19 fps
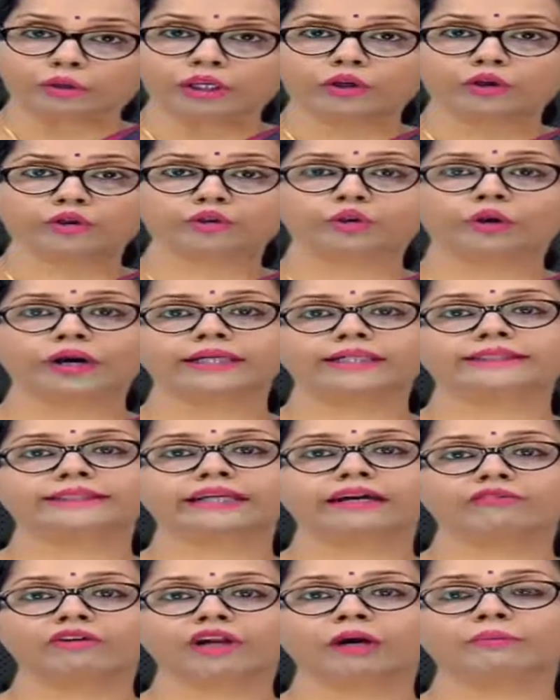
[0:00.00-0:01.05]
merozoites
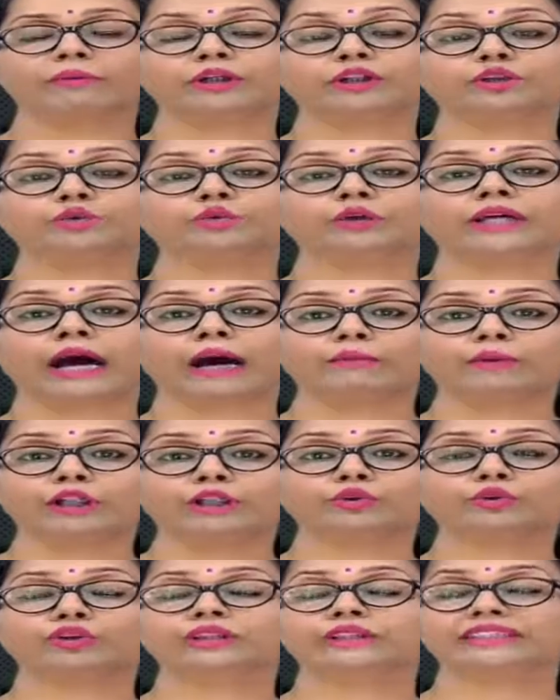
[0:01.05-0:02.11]
develop into
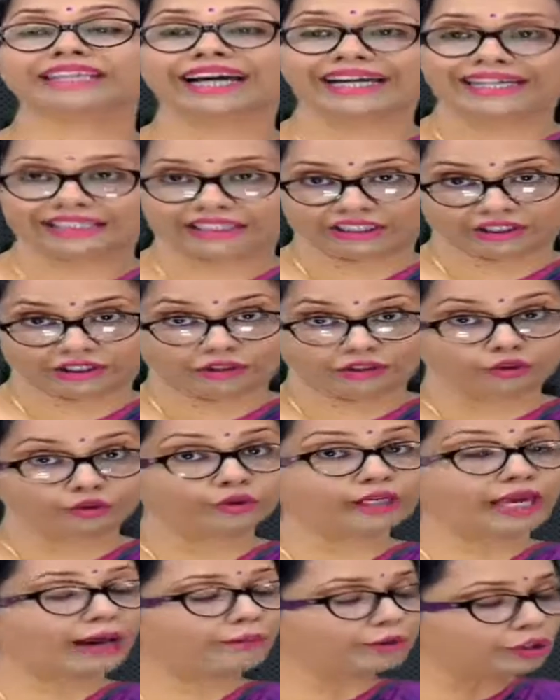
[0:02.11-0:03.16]
gametocytes.
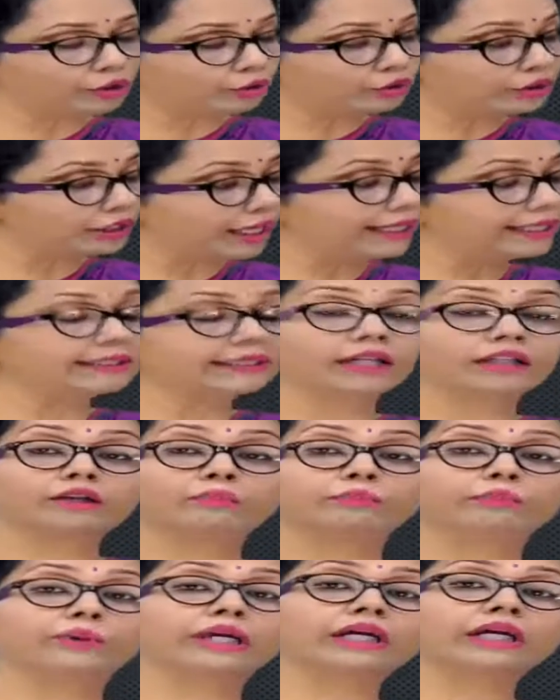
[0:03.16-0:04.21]
So gametocytes are
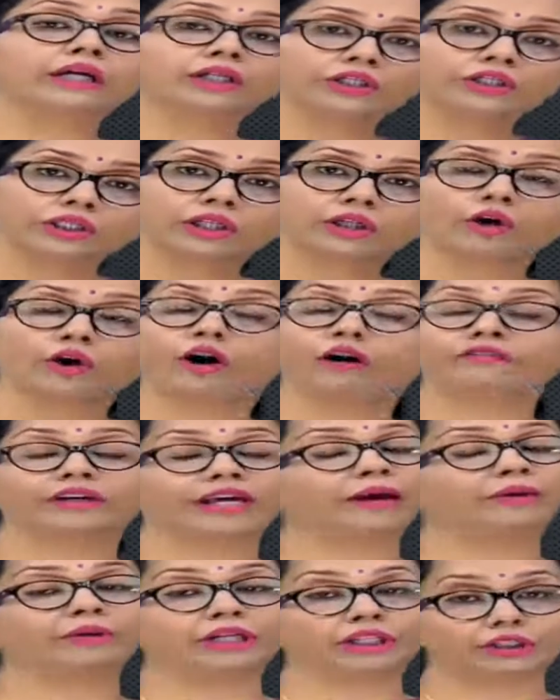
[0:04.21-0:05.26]
the precursor of
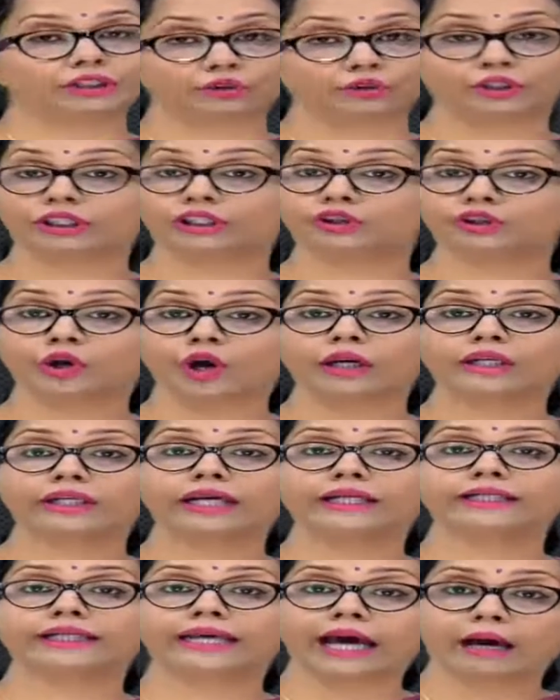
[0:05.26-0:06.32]
gametes. So it is not
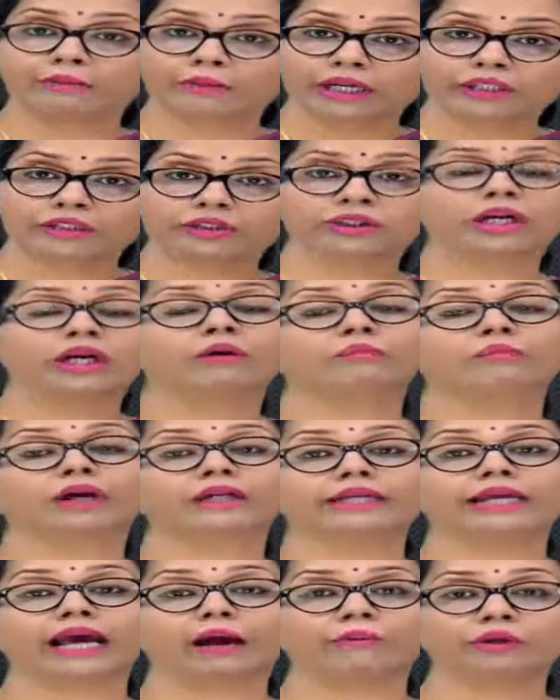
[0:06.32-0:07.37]
yet gametes,
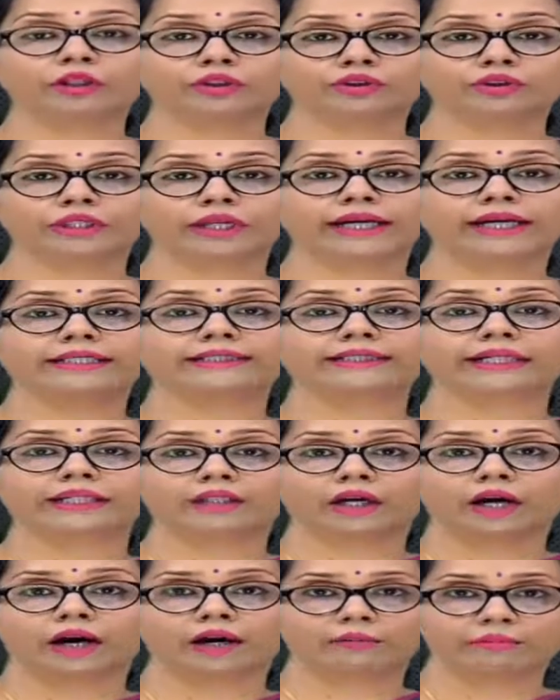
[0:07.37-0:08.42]
but gametocytes
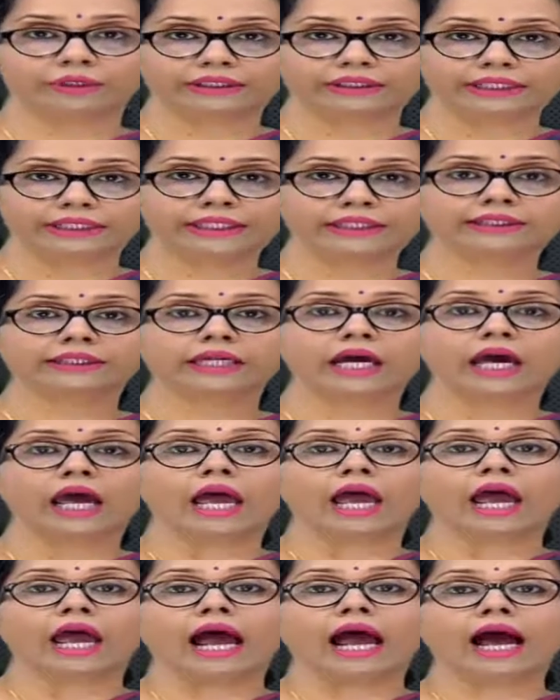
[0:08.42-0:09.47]
in the RBCs,
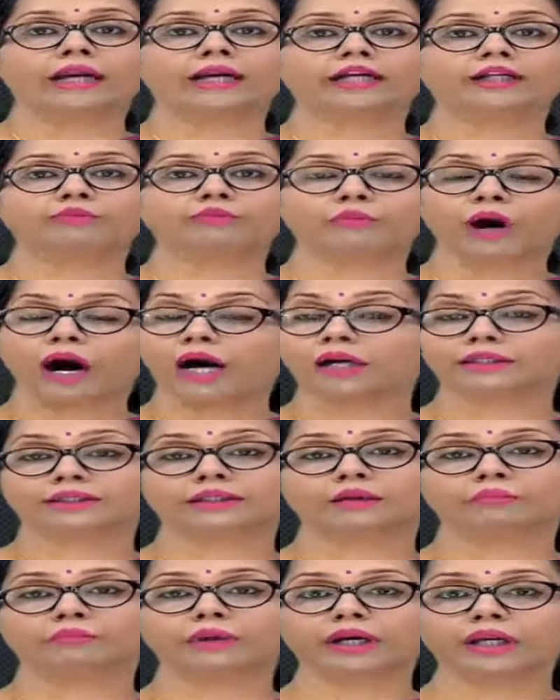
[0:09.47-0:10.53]
and it marks
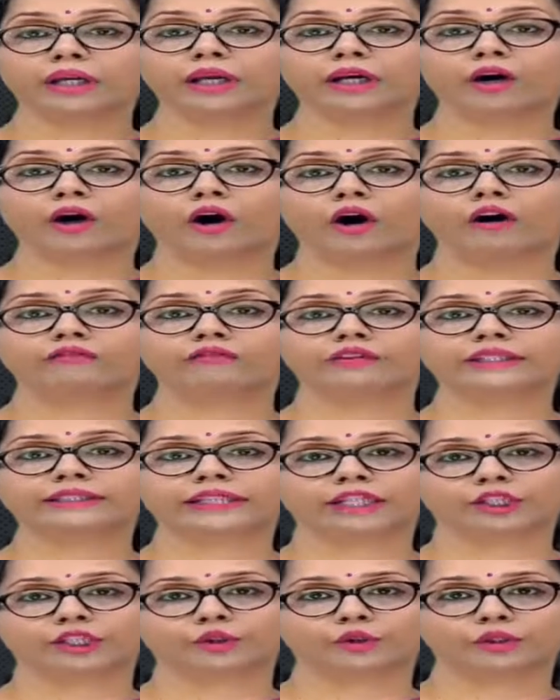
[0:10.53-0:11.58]
the beginning of the
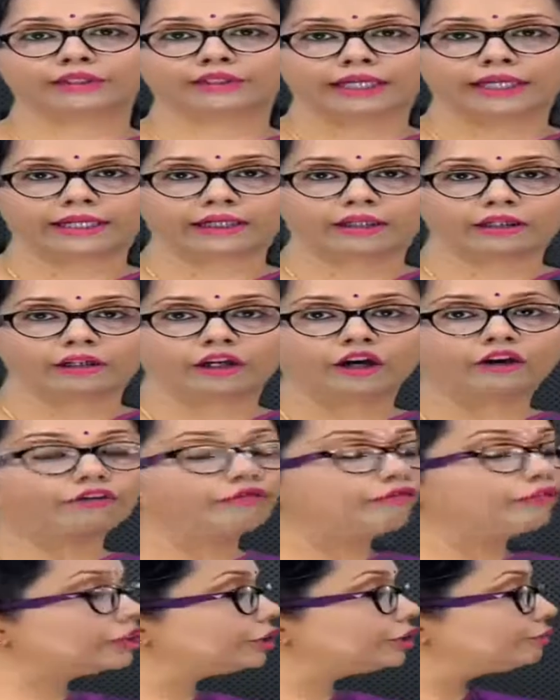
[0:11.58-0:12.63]
sexual cycle,
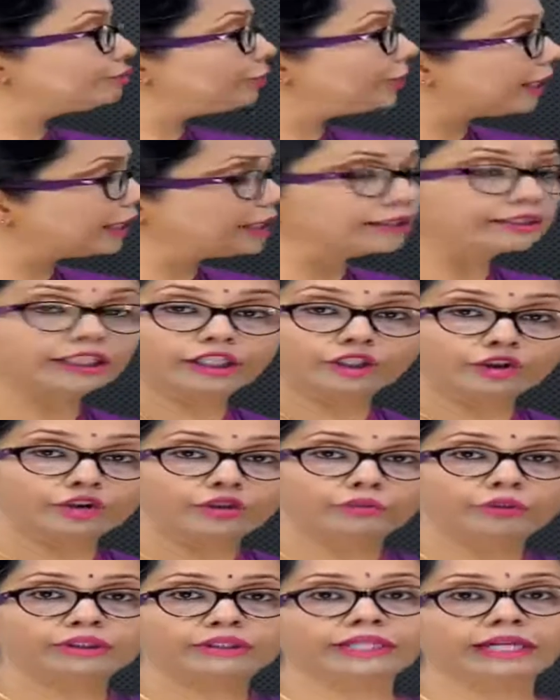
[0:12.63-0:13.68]
which begins in
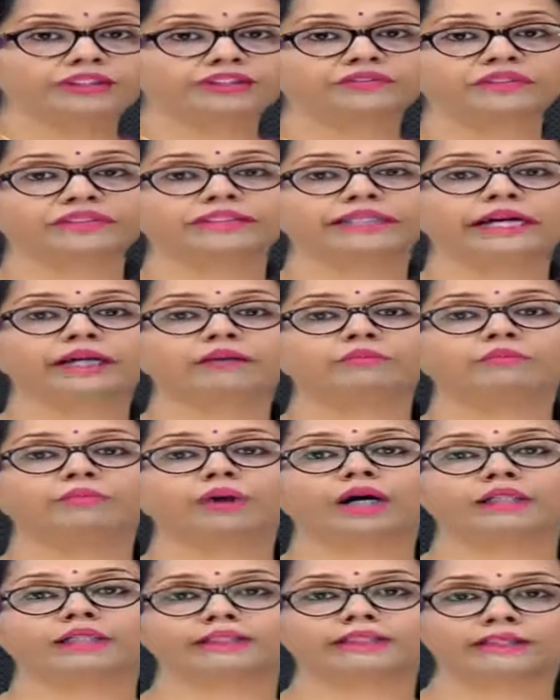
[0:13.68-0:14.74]
humans, as we said,
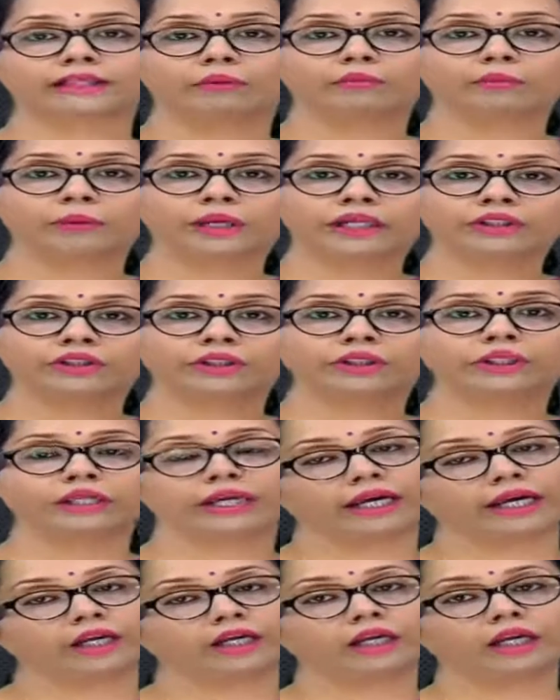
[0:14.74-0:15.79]
but is completed
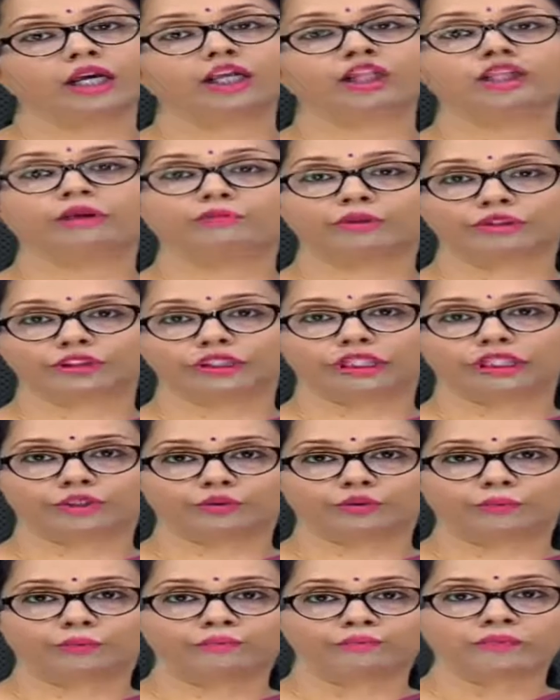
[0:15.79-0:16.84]
in the
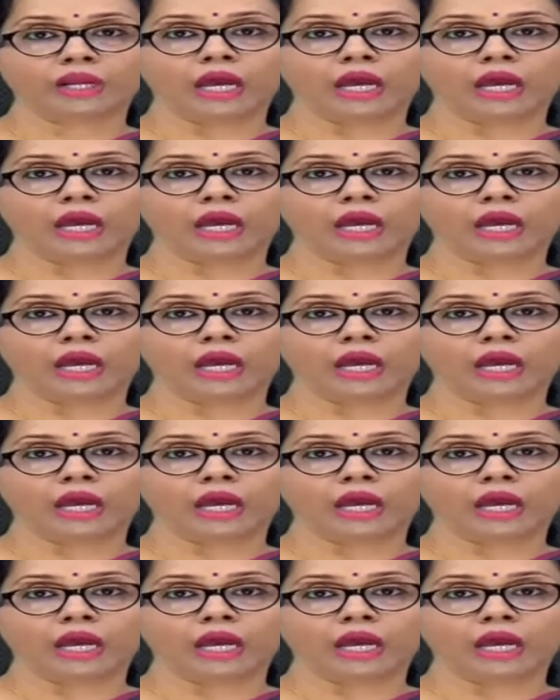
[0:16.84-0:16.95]
mosquito.